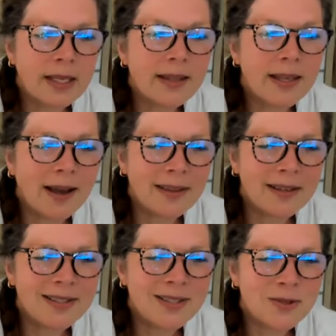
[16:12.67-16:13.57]
Yeah,
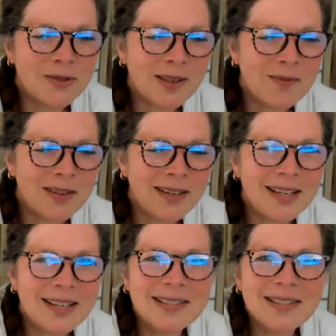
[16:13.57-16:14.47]
that is true
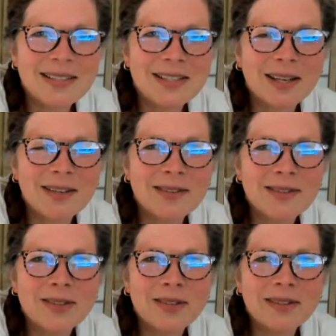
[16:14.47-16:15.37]
community, isn't it?
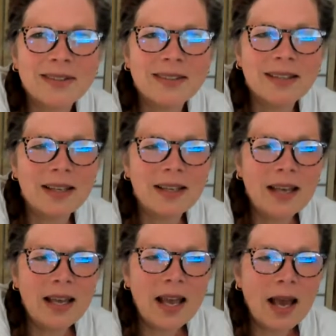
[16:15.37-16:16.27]
Shadow's truth.
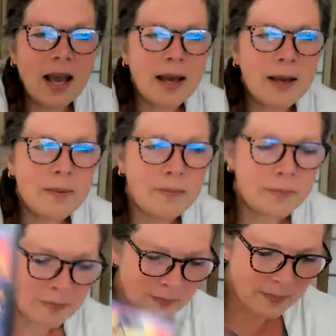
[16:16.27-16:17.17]

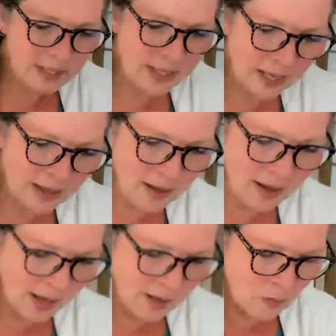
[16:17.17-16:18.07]
Yeah,
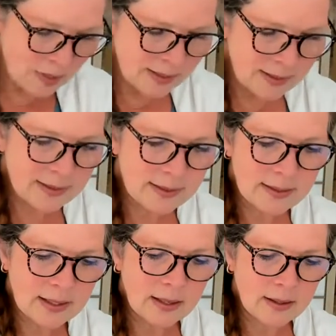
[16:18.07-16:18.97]
I
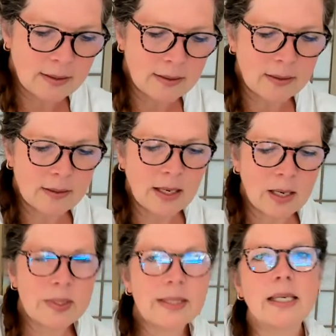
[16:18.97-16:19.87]
was
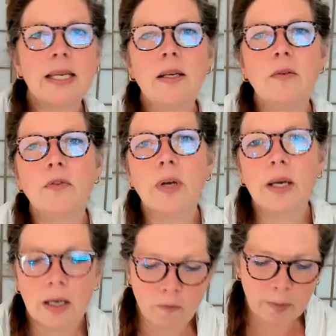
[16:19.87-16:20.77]
sitting in
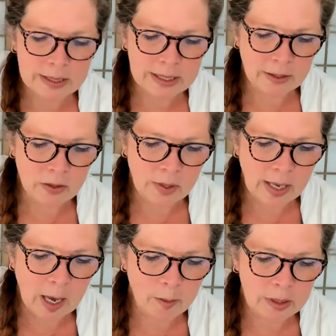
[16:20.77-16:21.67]
front of my tarot
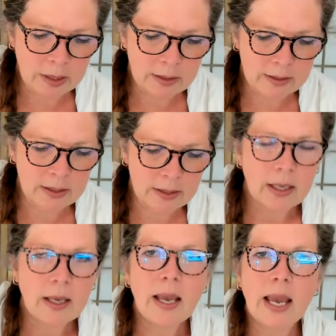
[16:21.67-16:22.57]
cabinet
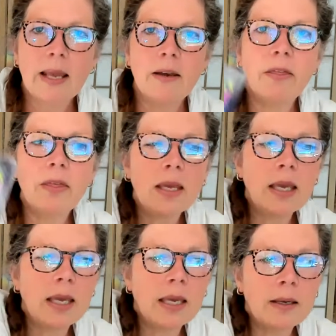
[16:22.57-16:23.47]
and
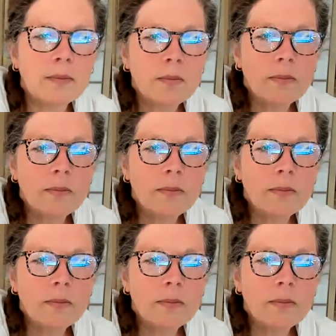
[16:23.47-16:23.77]
thinking,